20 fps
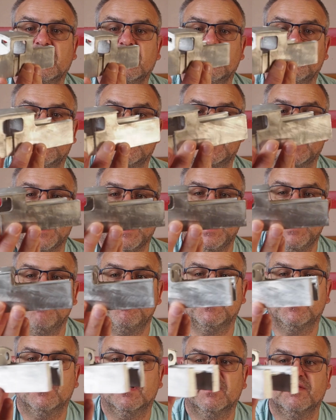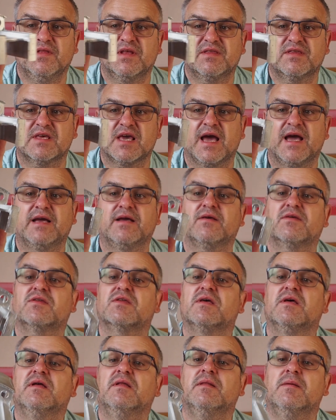the cab and the tanks
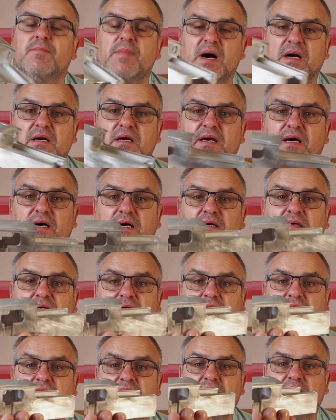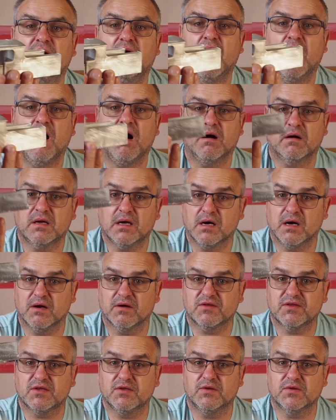and the bunker are
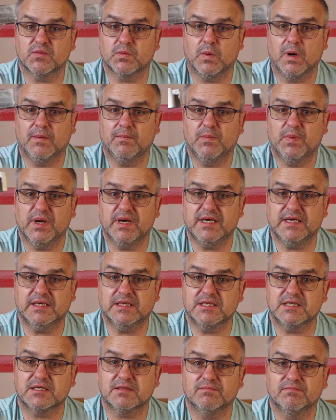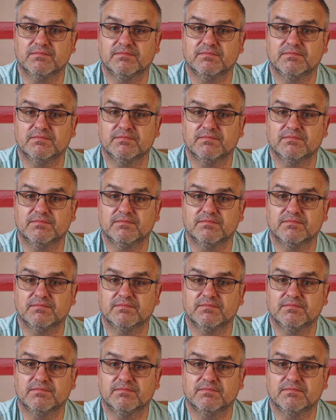cast as one piece.